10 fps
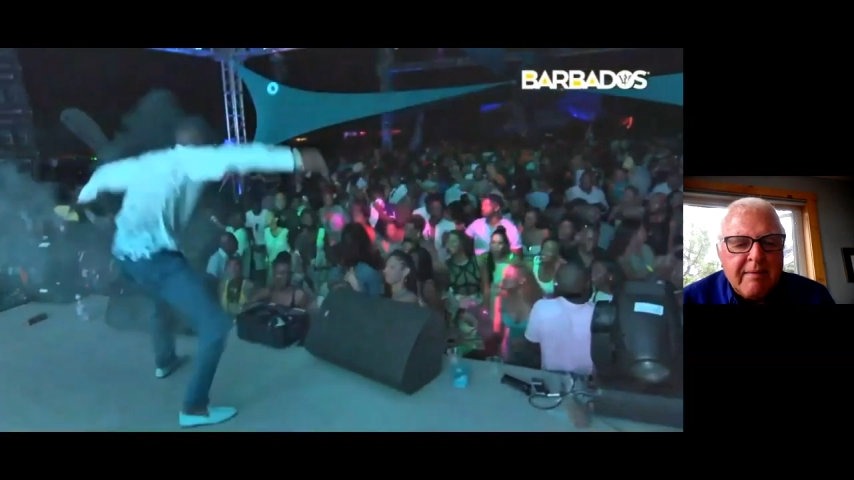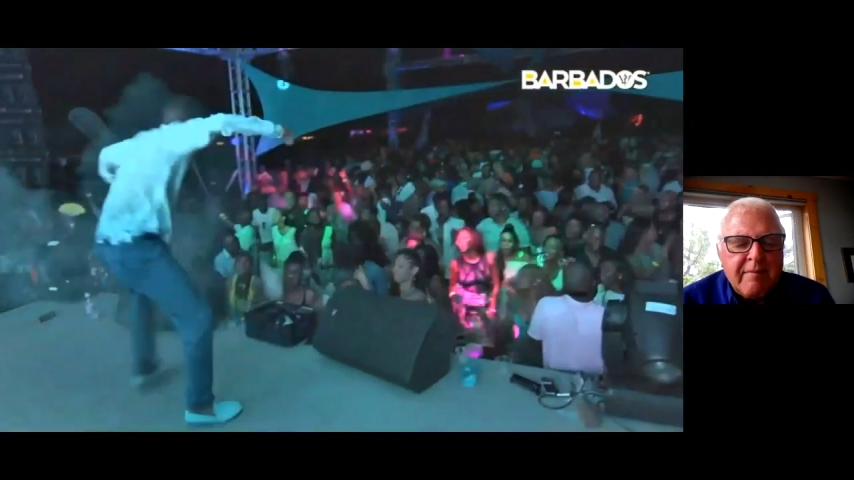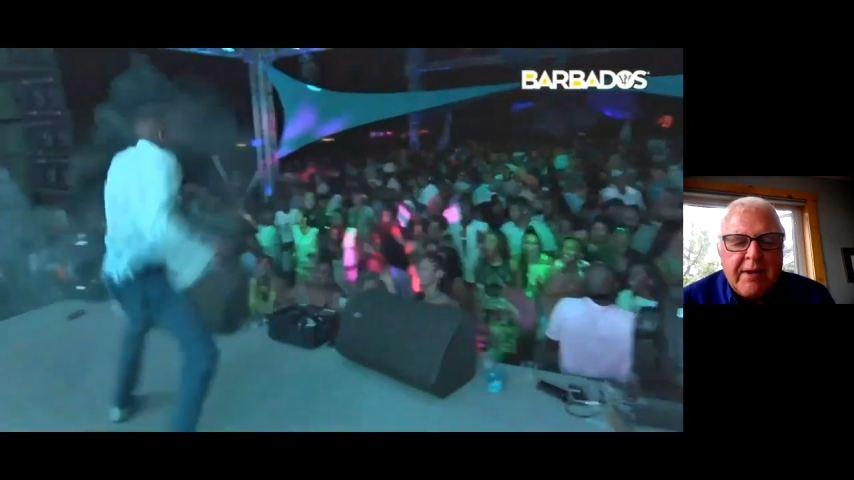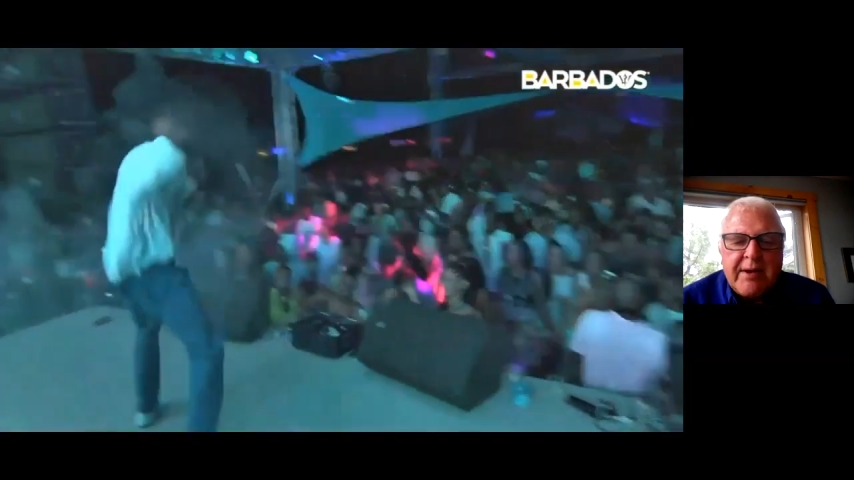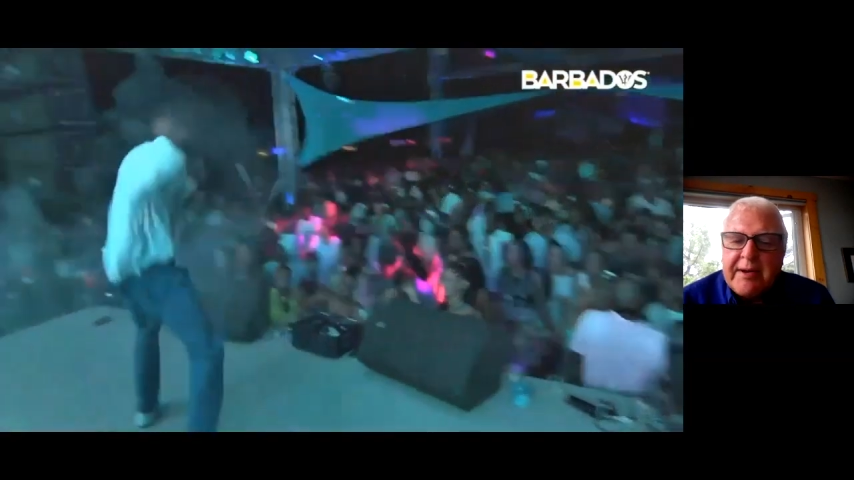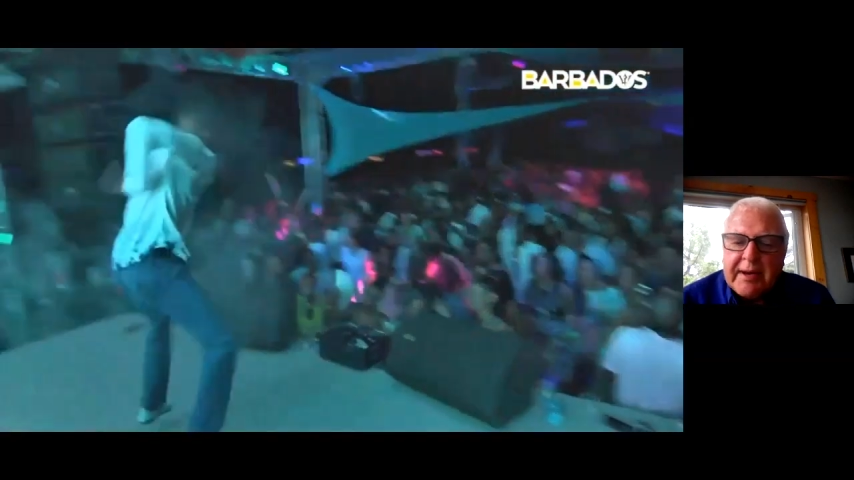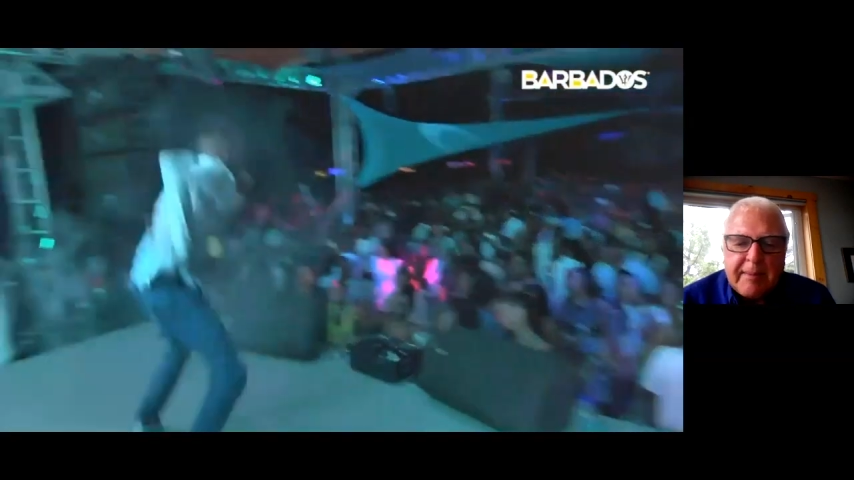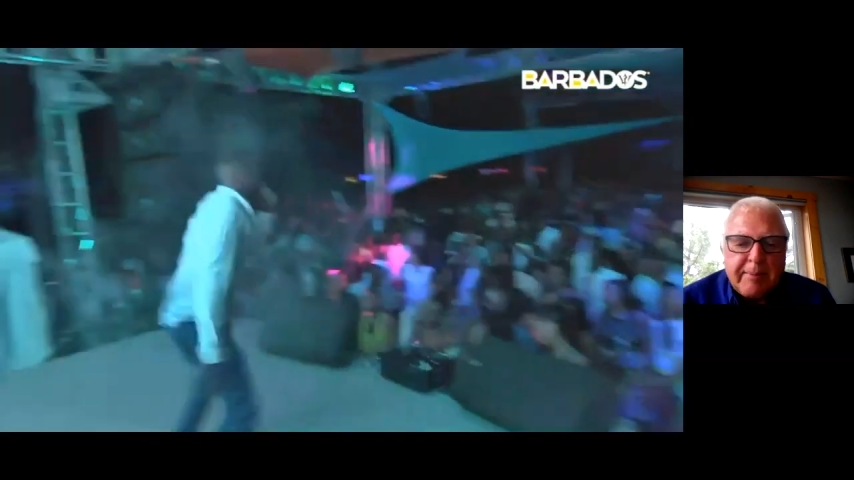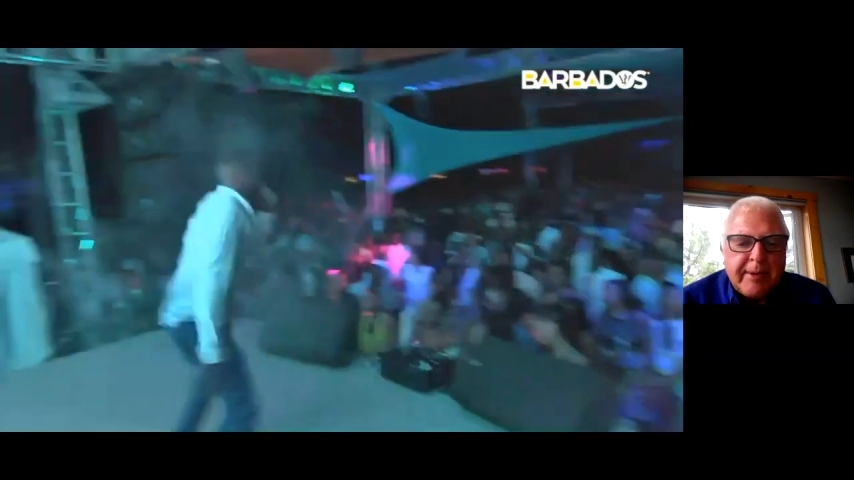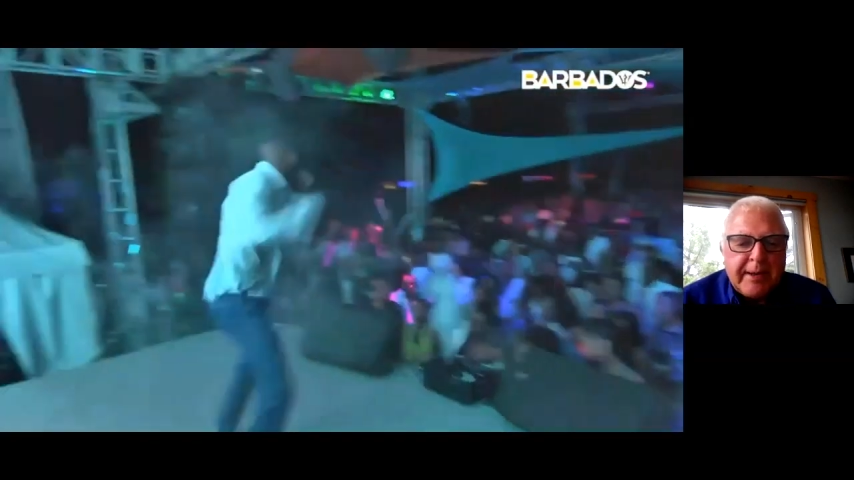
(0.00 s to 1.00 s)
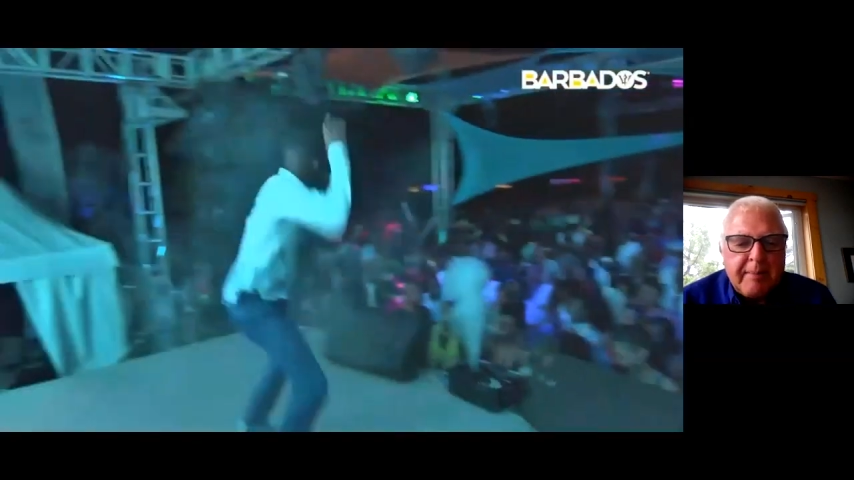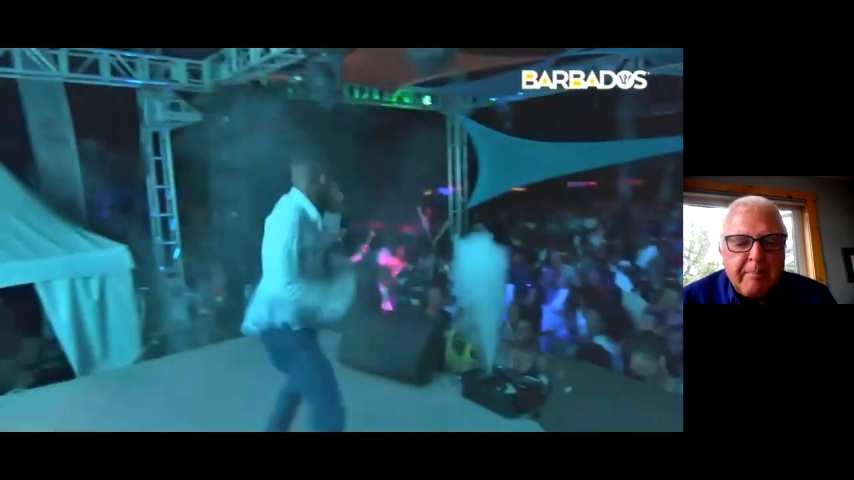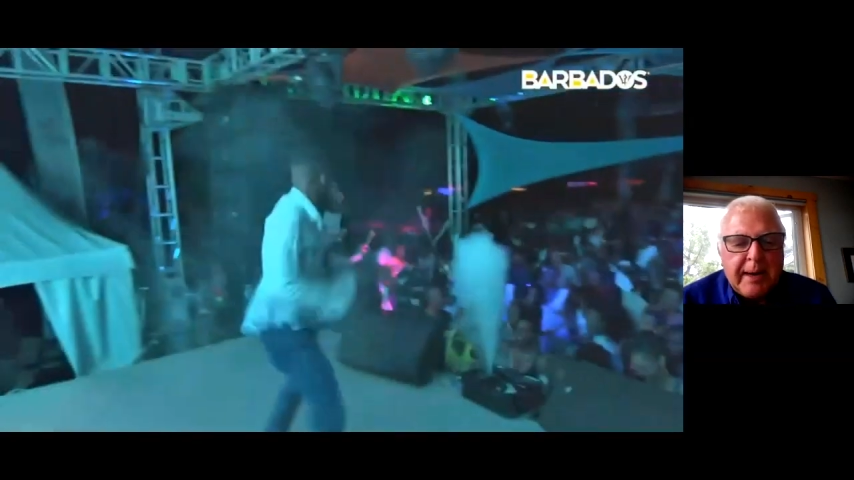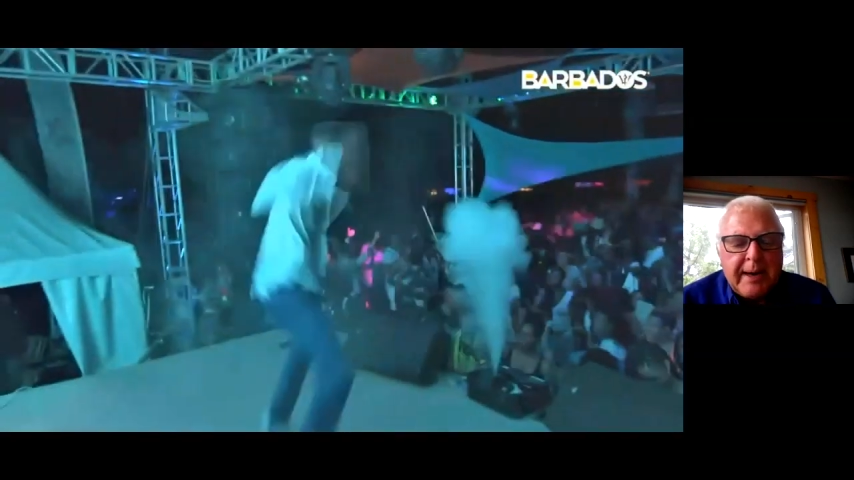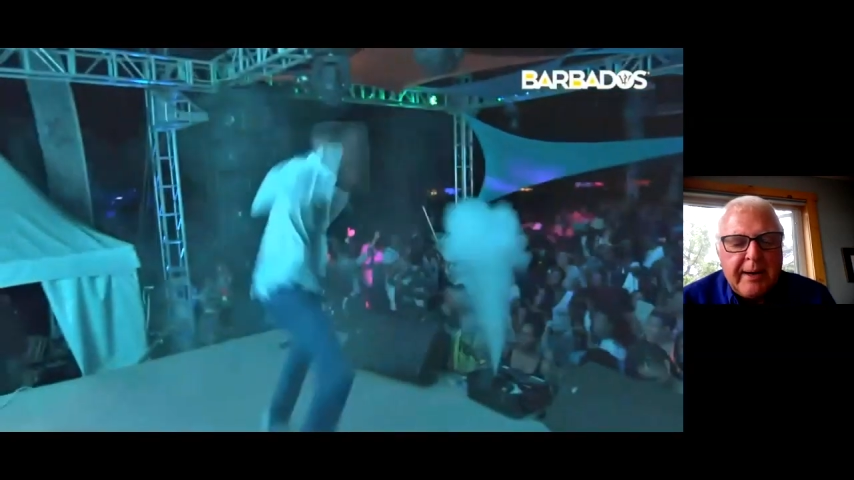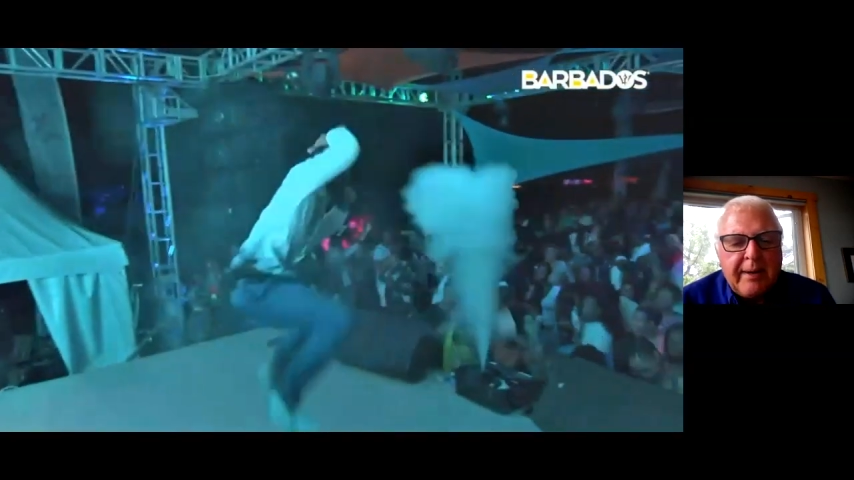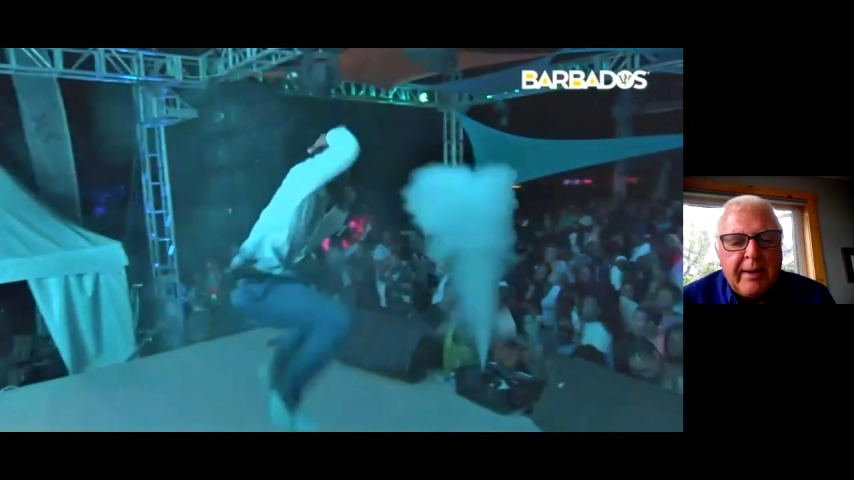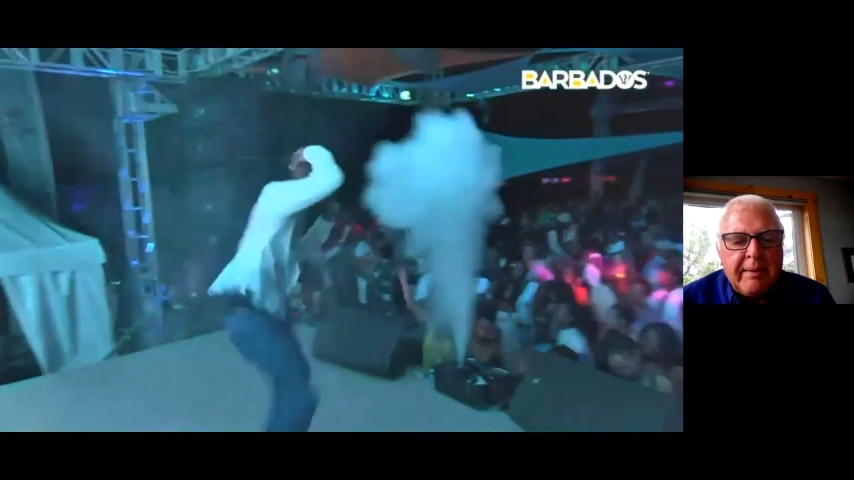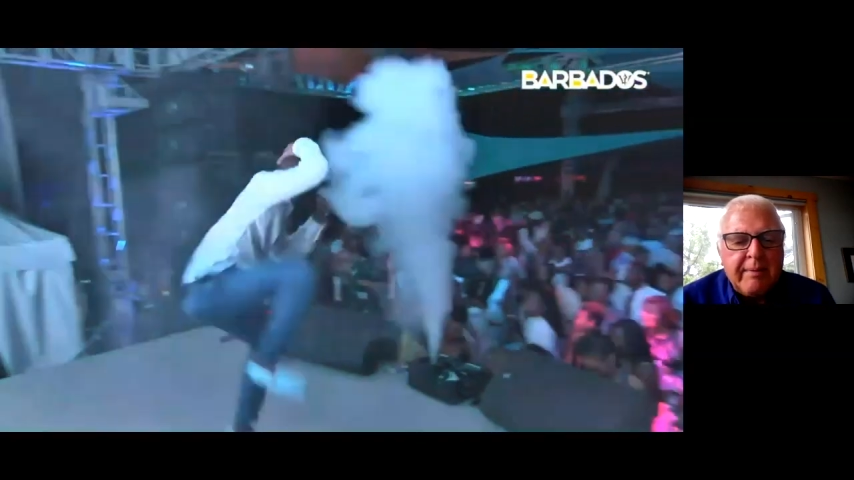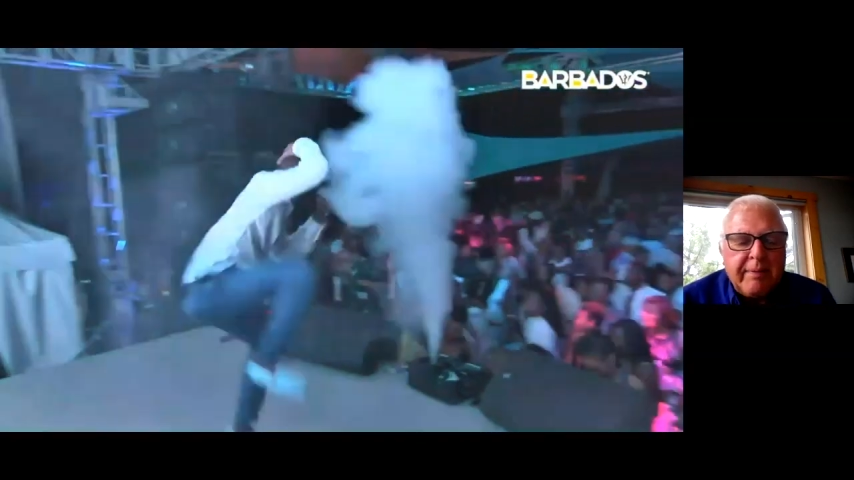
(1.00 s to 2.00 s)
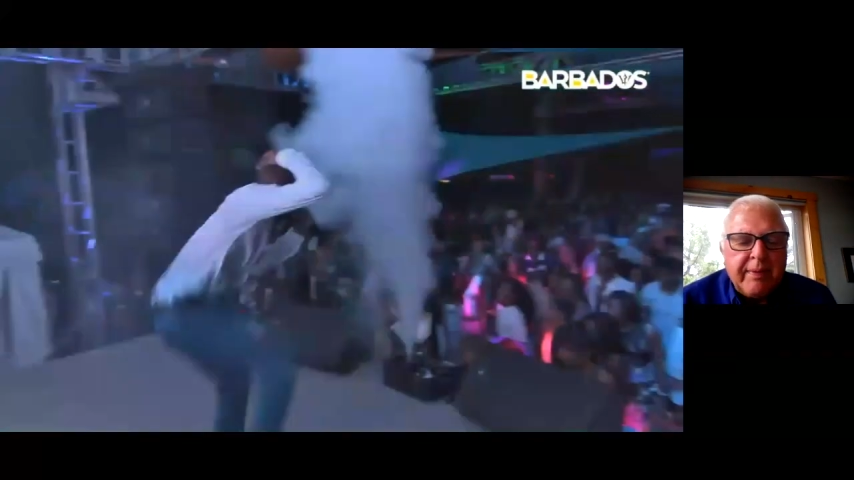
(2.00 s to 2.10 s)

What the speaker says: very deliberately by all of